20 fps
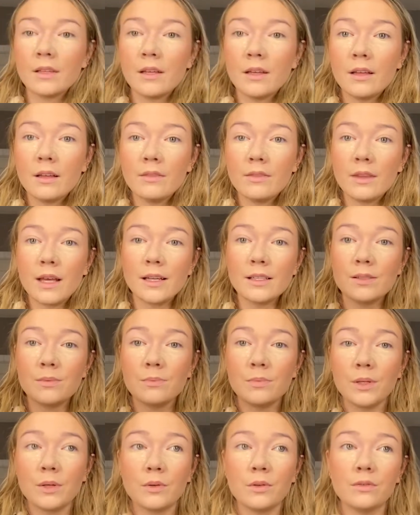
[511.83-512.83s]
That's
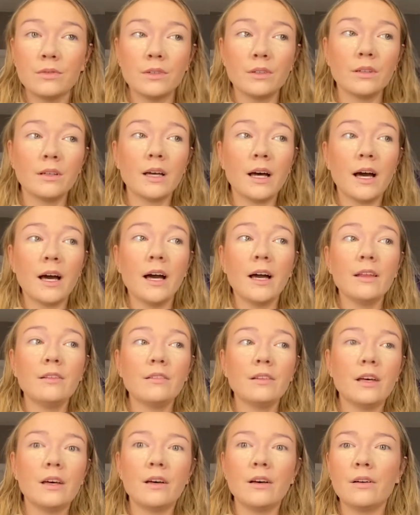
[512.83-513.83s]
beautiful. I
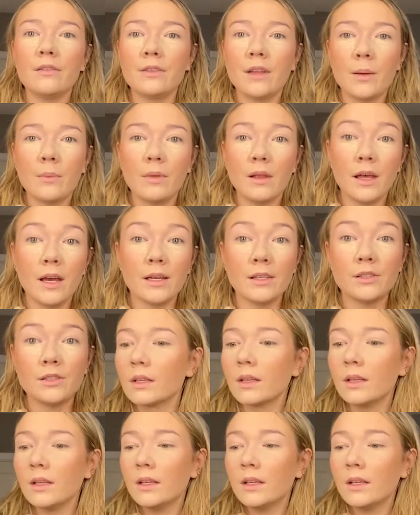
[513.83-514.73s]
love that blush.